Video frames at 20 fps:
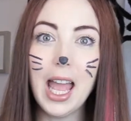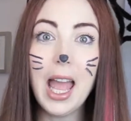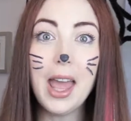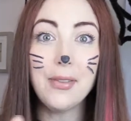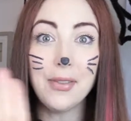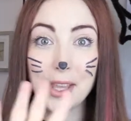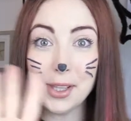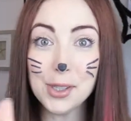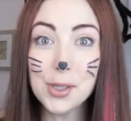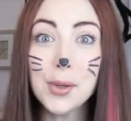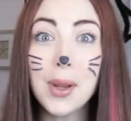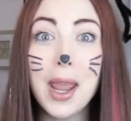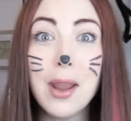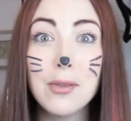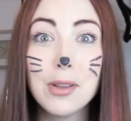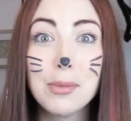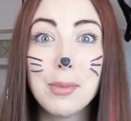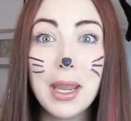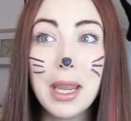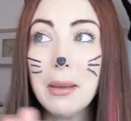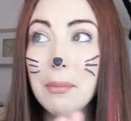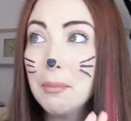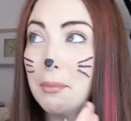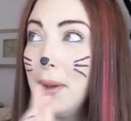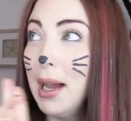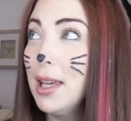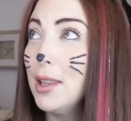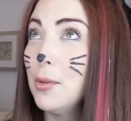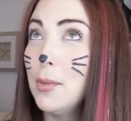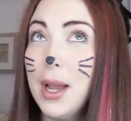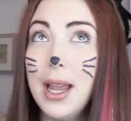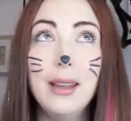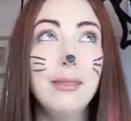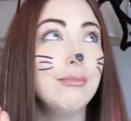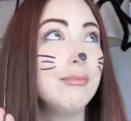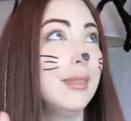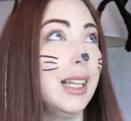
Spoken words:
and that's okay with me, by the way.